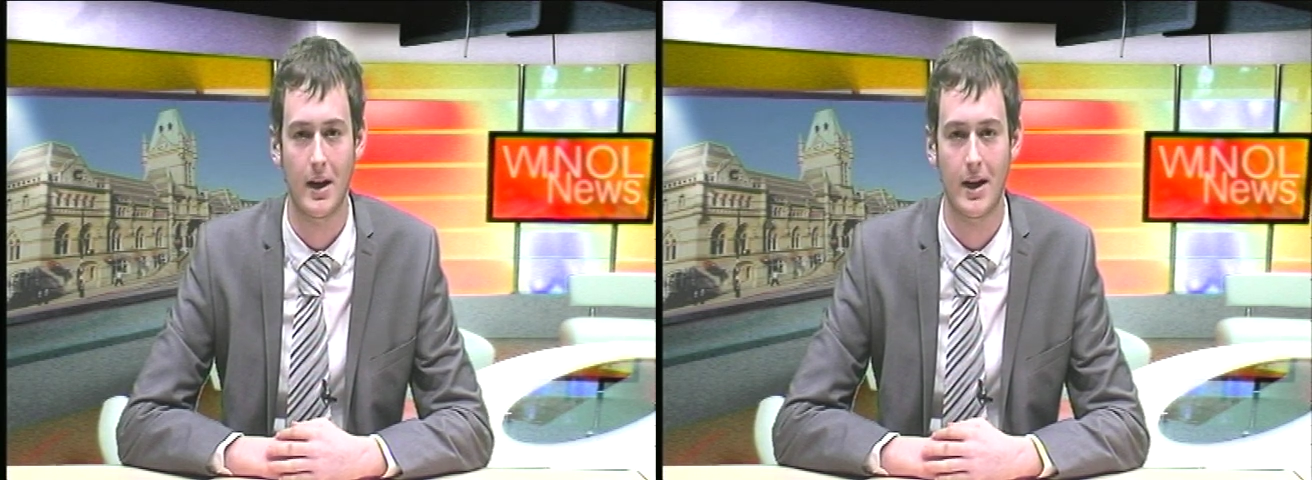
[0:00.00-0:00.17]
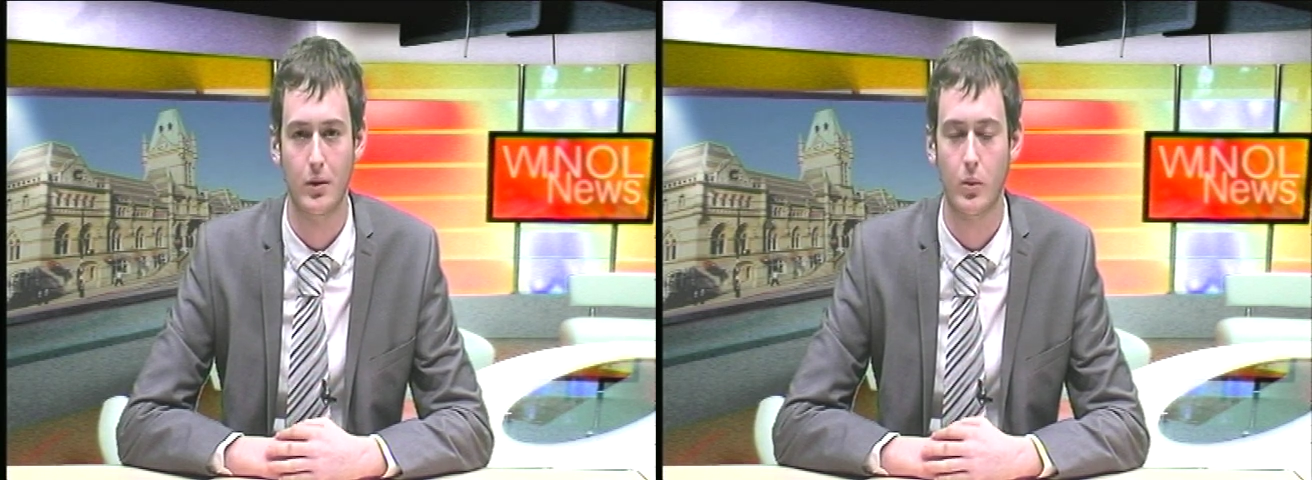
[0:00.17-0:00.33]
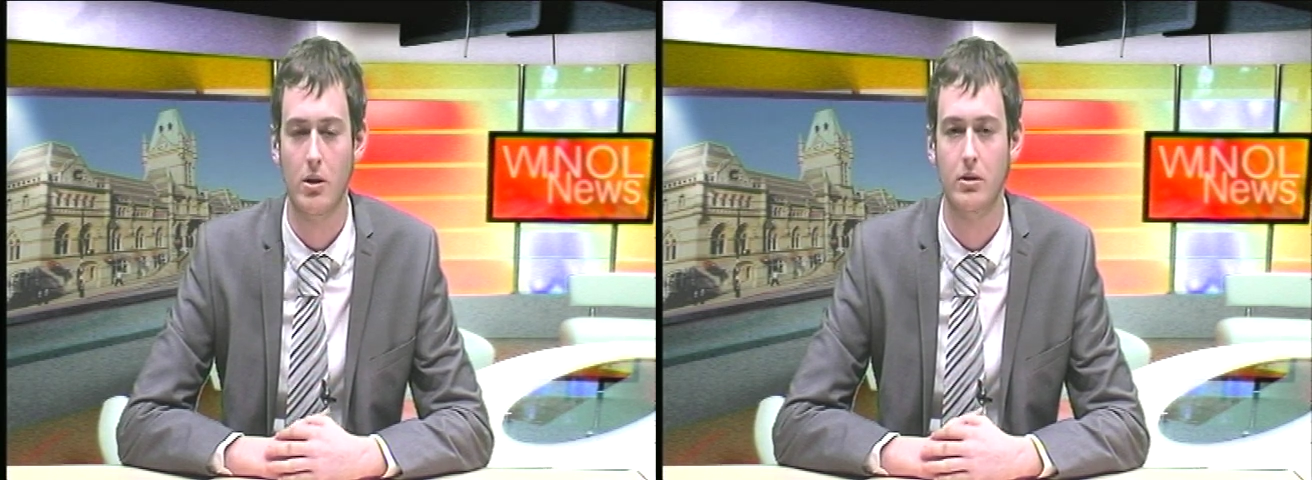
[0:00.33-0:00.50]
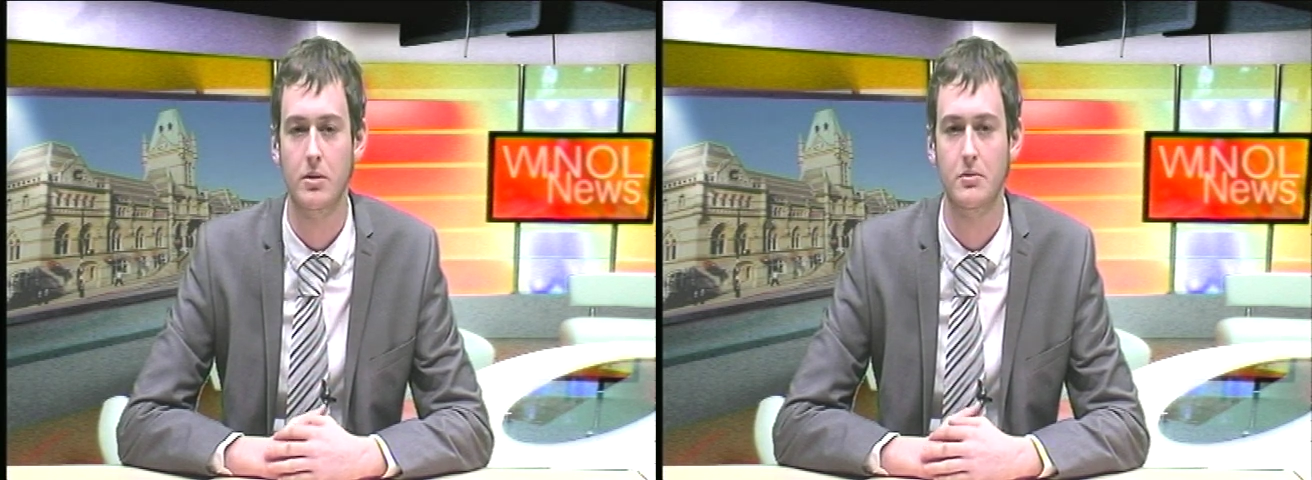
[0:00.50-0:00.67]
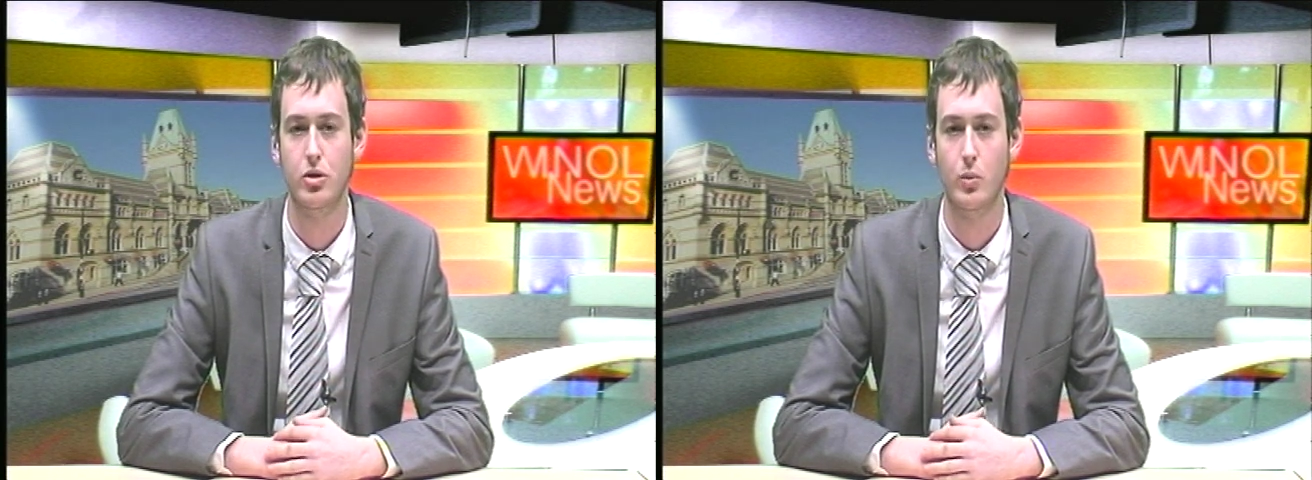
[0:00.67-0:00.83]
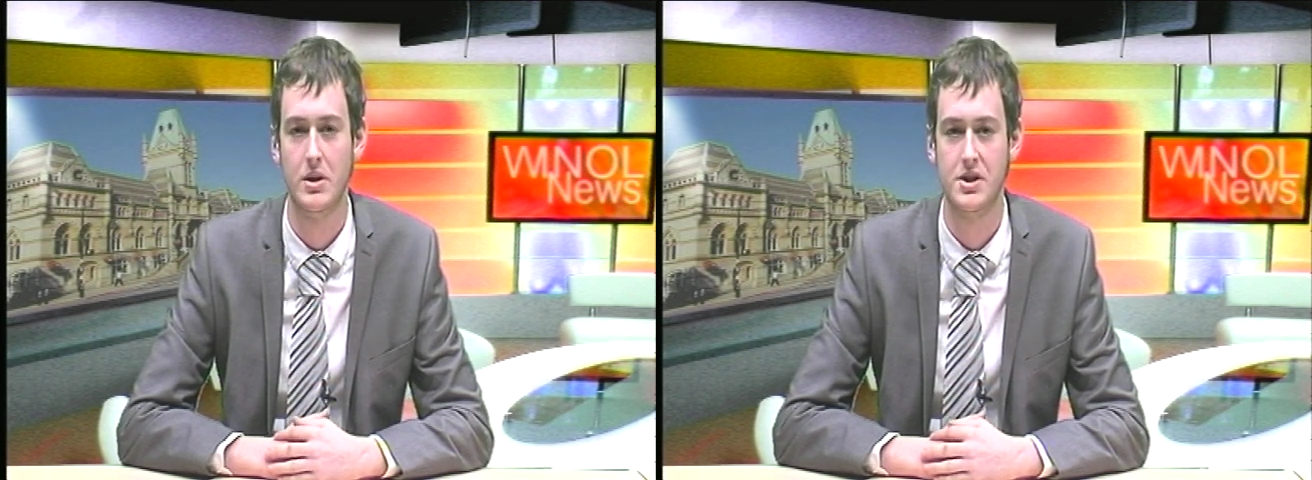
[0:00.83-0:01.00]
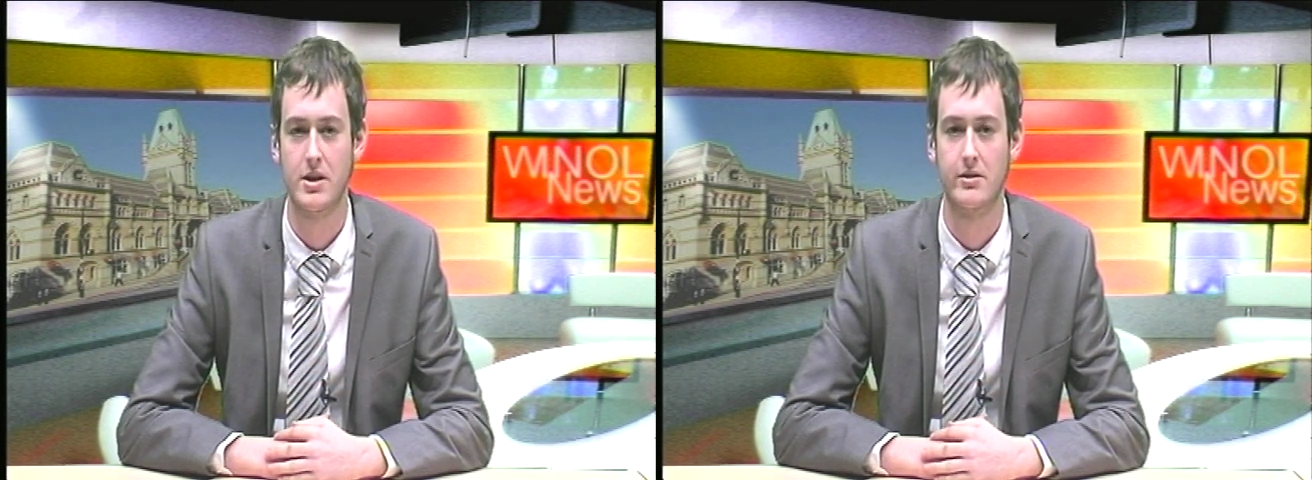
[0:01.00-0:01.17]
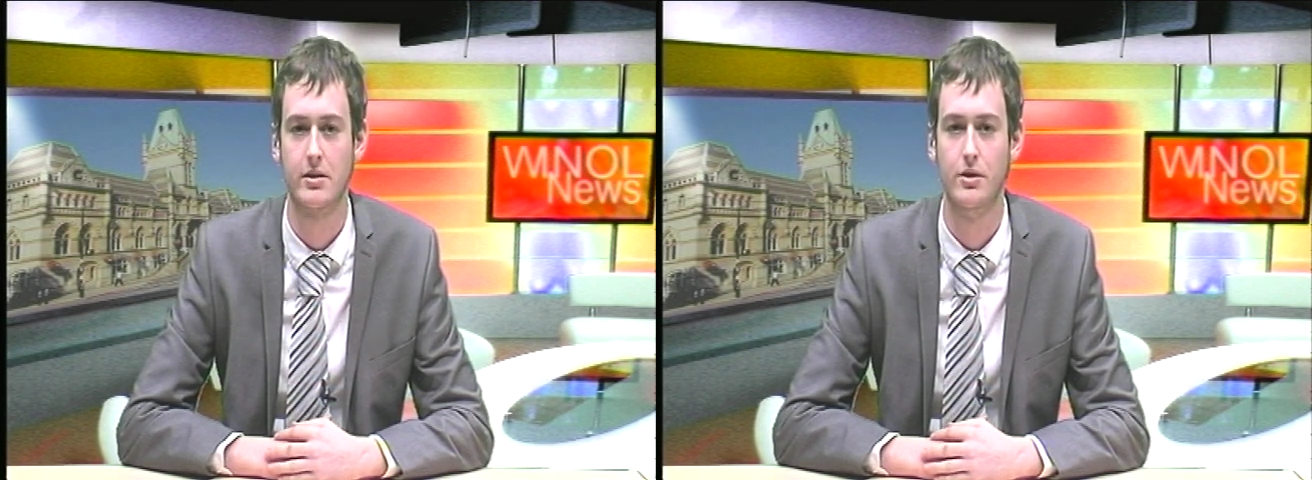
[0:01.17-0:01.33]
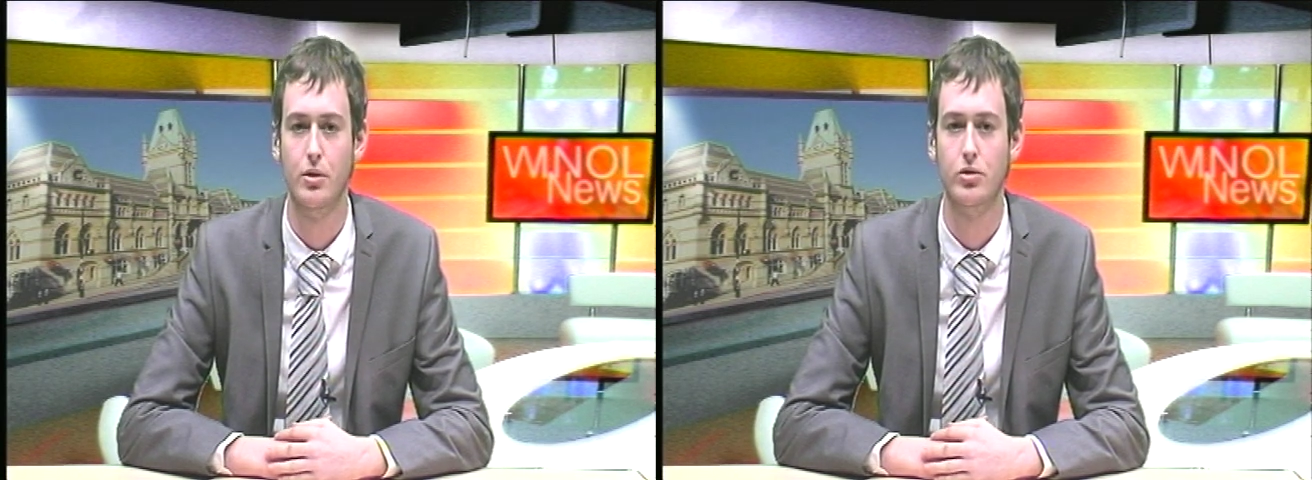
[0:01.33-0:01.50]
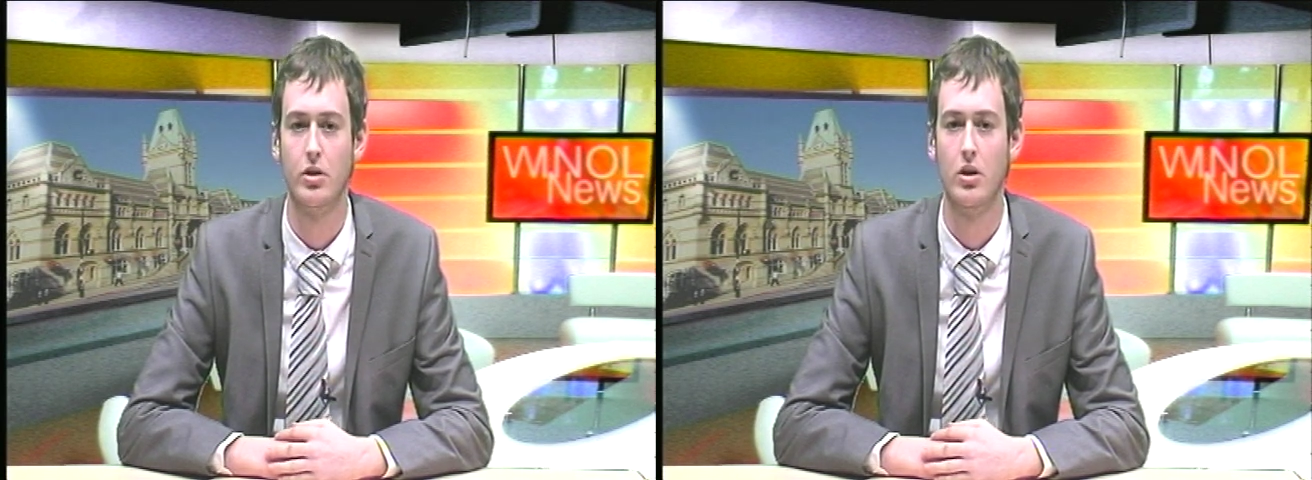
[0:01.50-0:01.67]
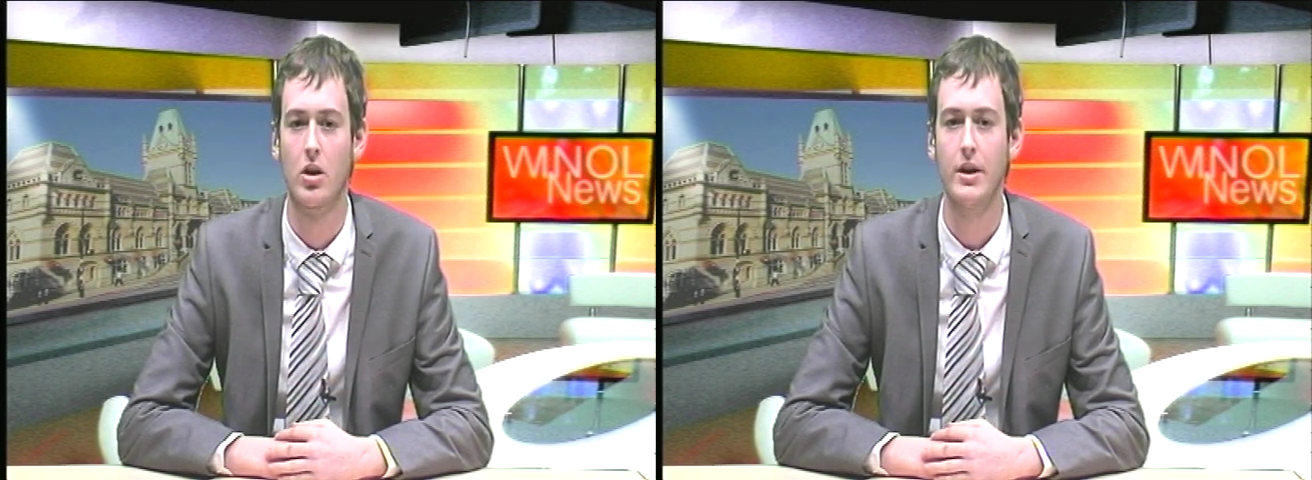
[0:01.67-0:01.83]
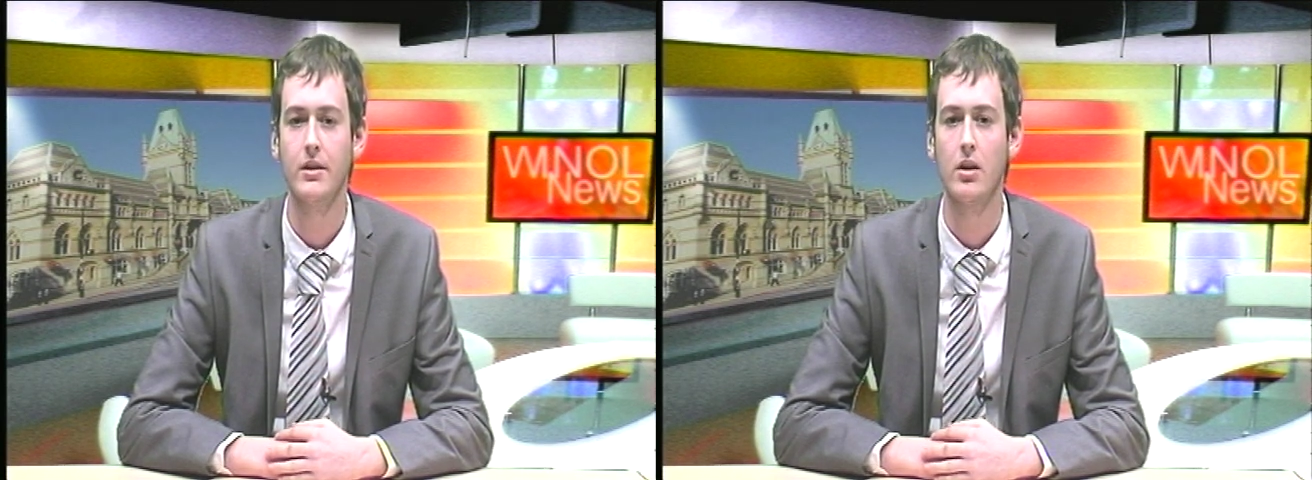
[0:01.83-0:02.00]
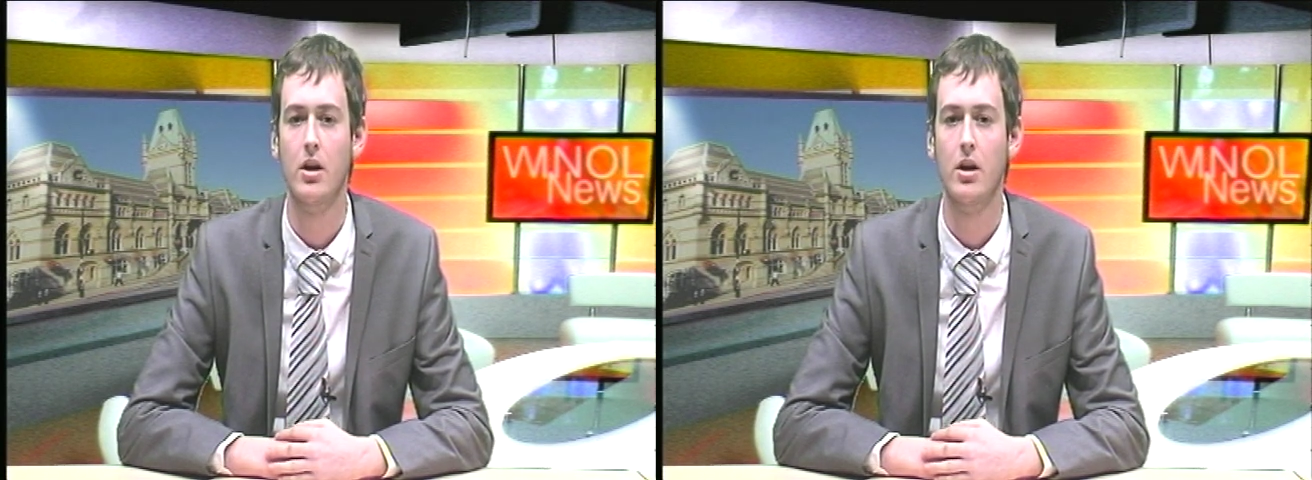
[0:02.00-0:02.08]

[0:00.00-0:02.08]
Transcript: welcome to Winchester News Online.